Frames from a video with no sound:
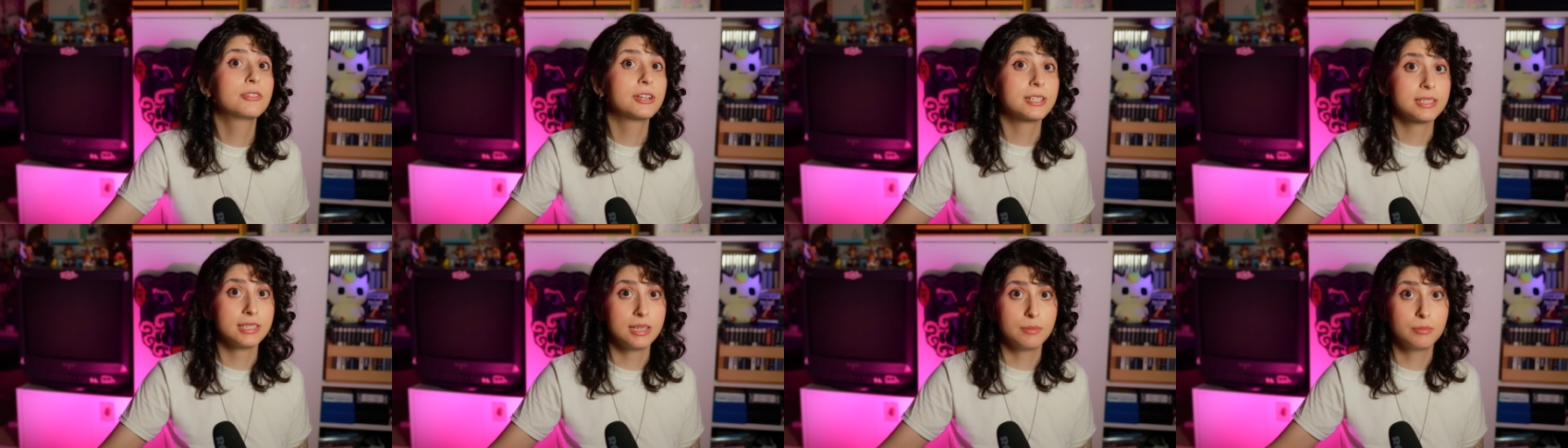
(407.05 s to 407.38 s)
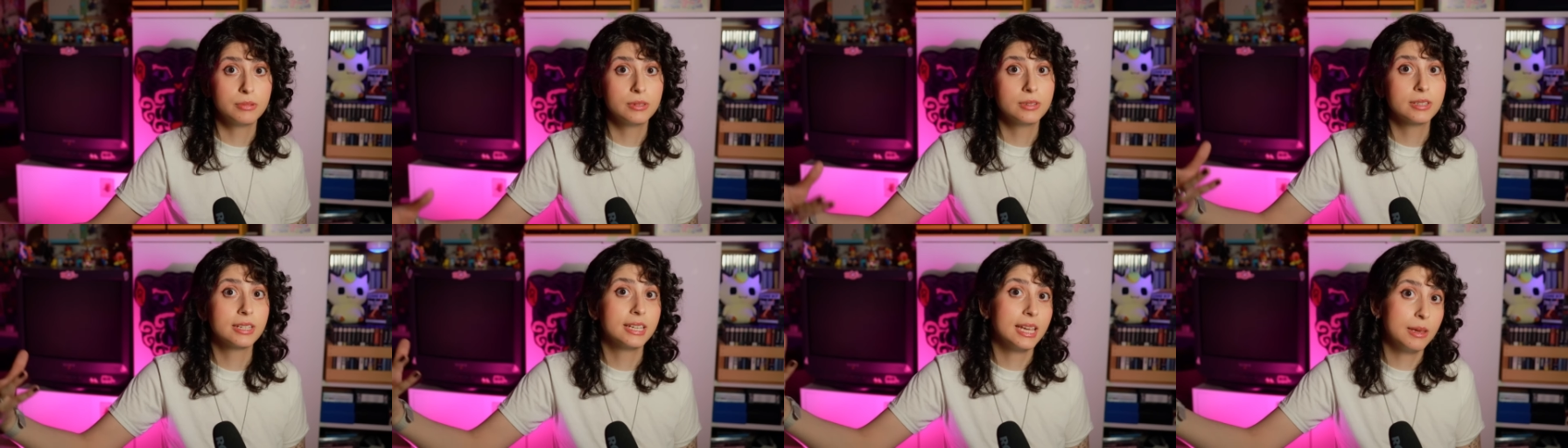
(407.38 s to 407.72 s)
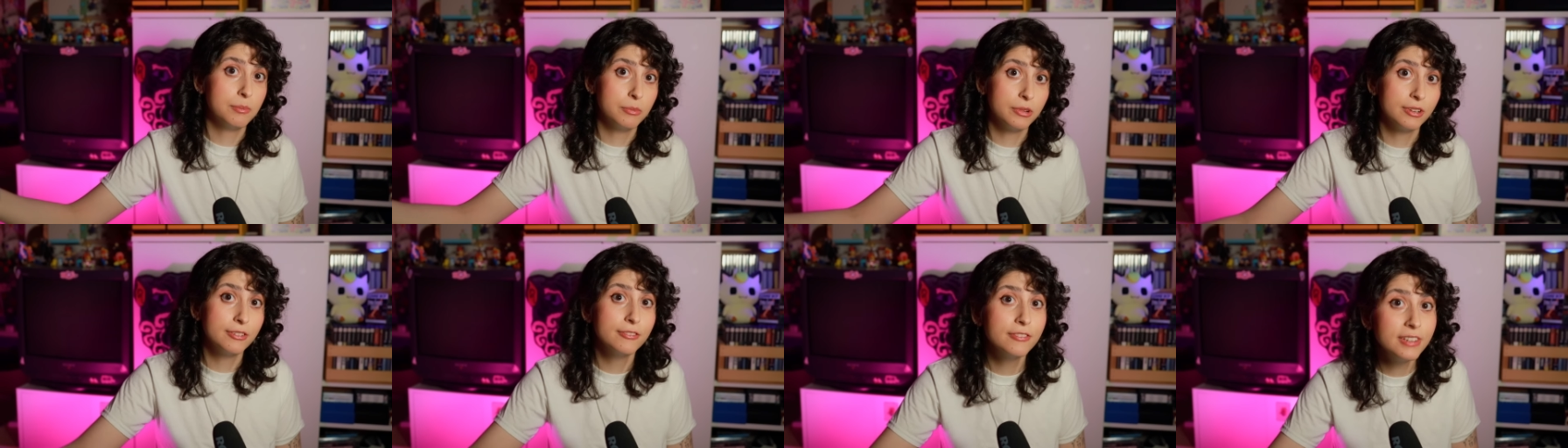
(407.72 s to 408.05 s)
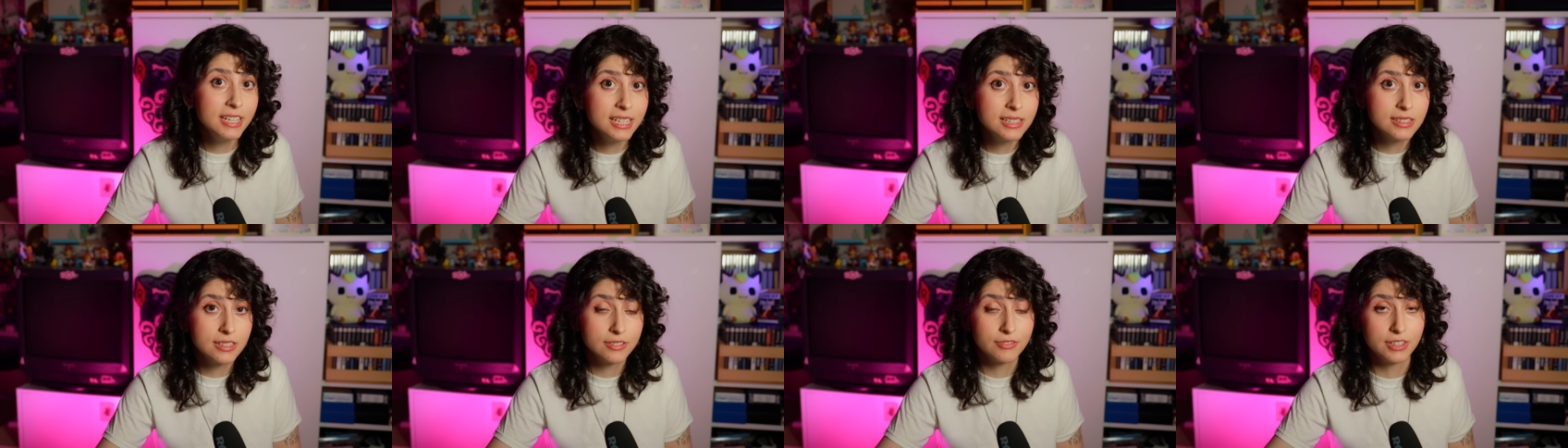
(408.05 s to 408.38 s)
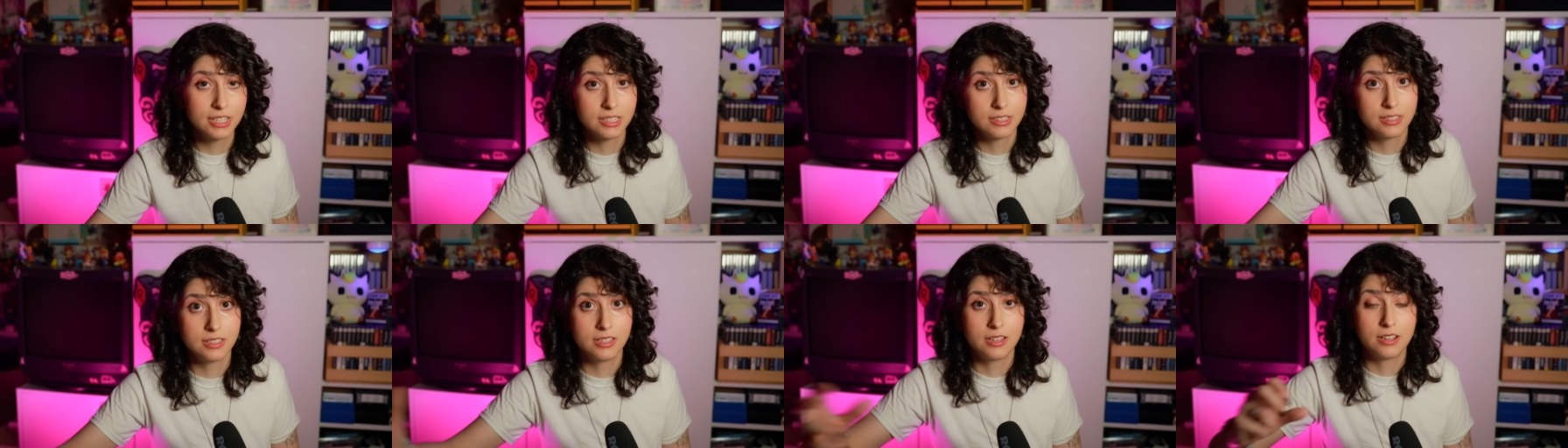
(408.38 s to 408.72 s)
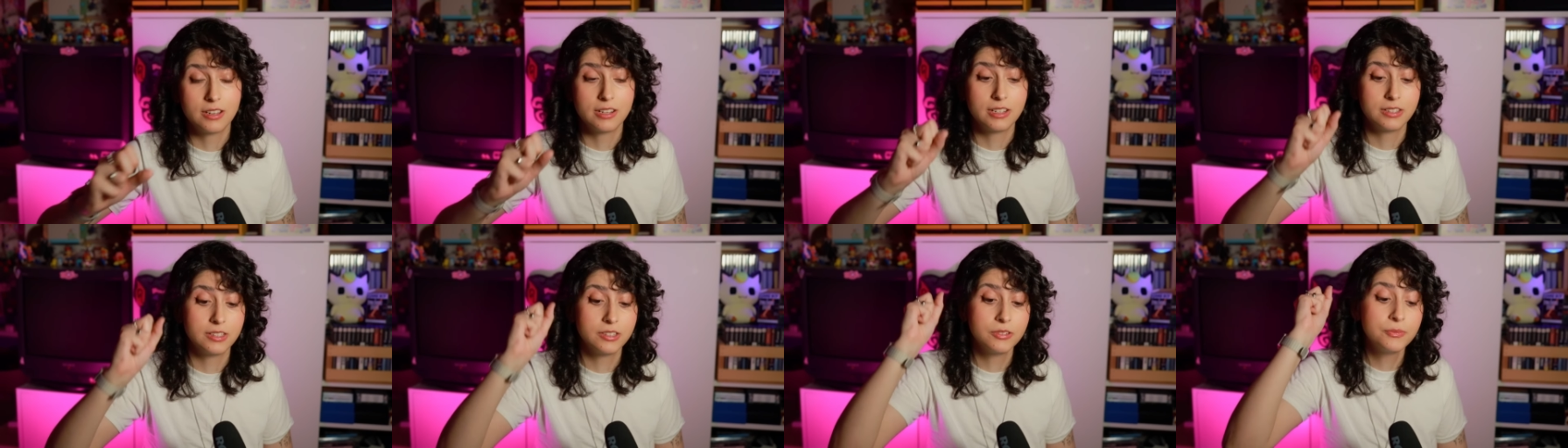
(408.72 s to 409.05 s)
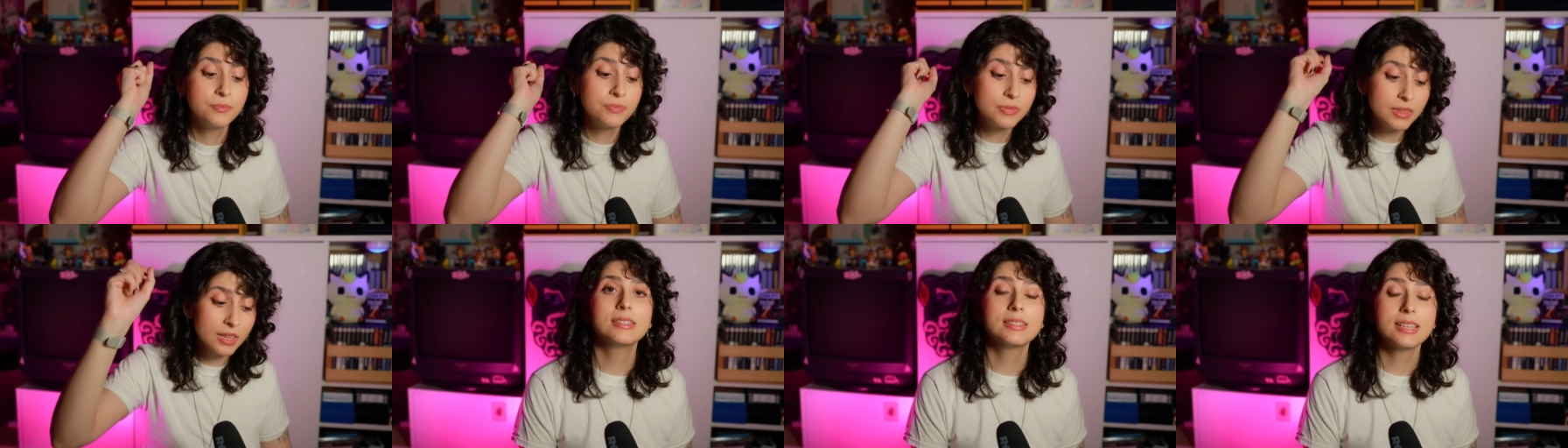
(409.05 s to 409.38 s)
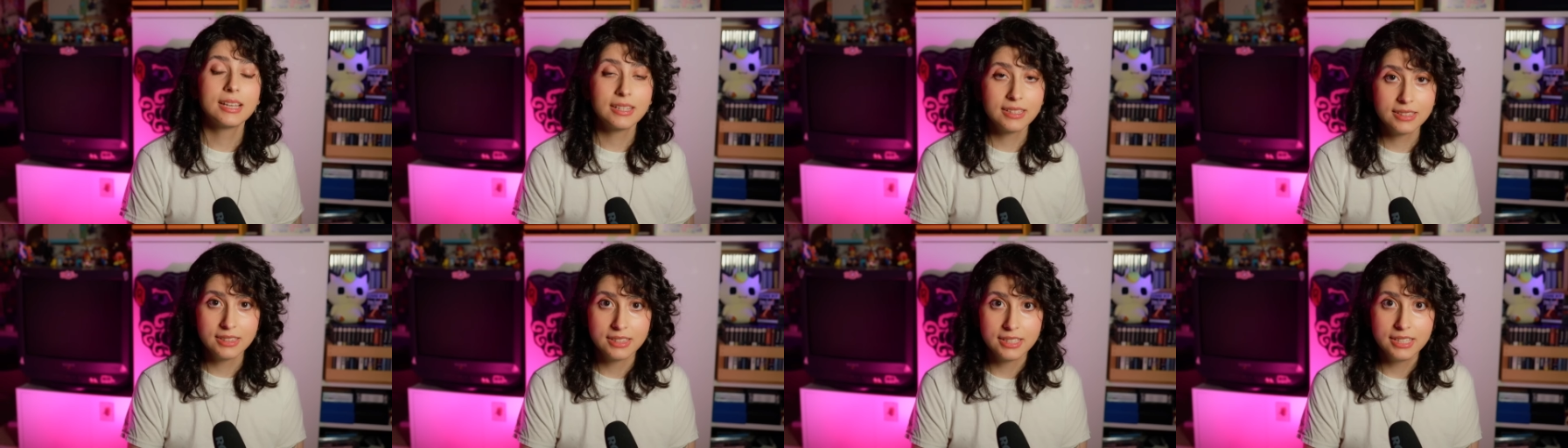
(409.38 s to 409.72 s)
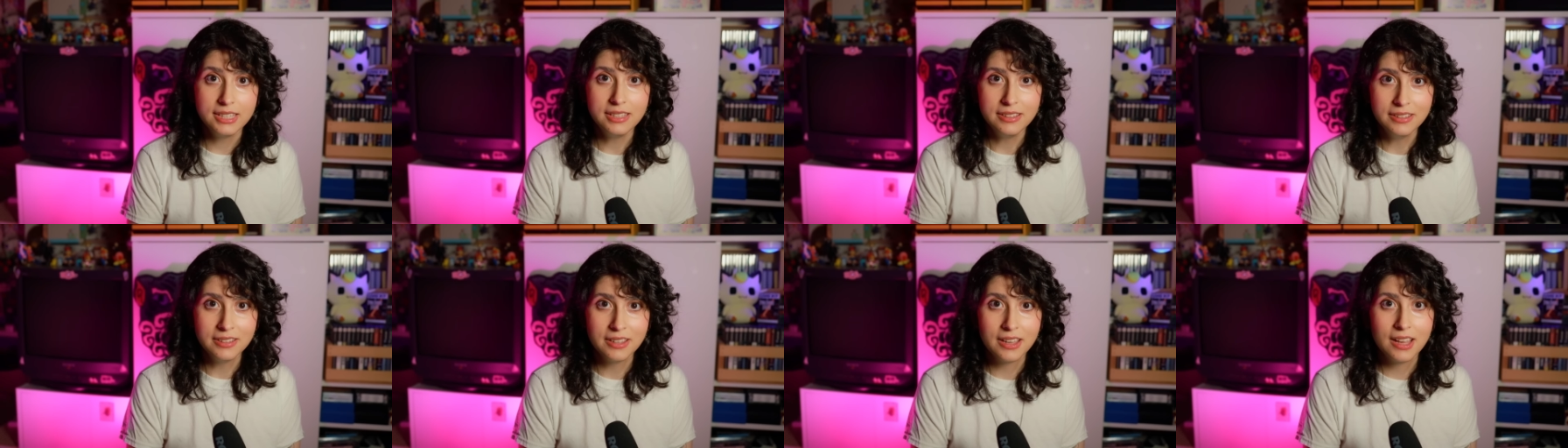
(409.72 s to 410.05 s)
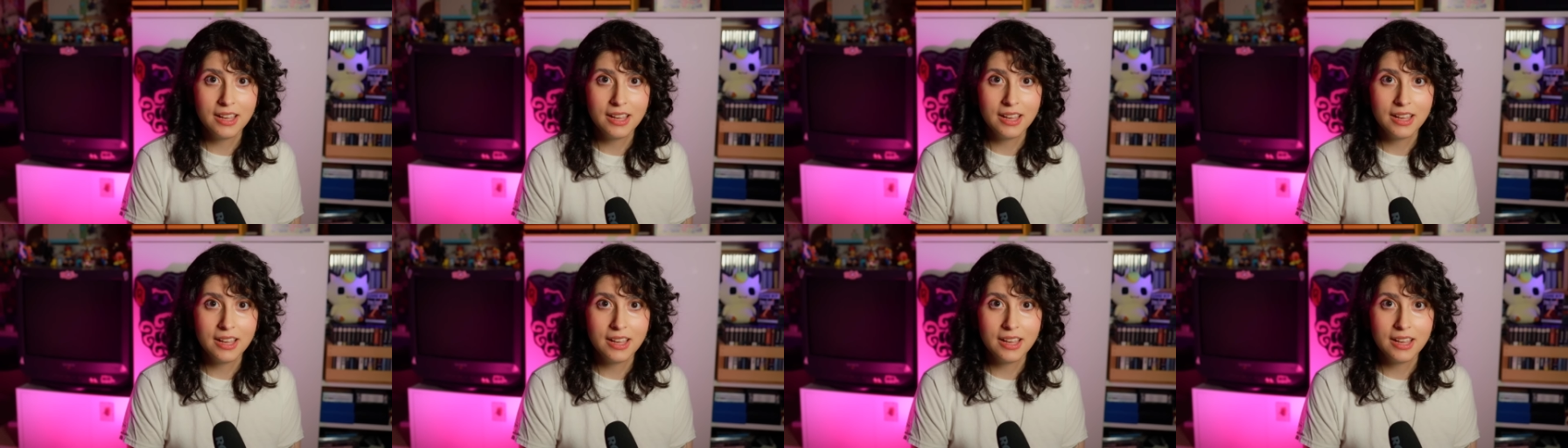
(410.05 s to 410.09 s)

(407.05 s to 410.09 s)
for example, a Game Boy Advance aficionado. Secondly,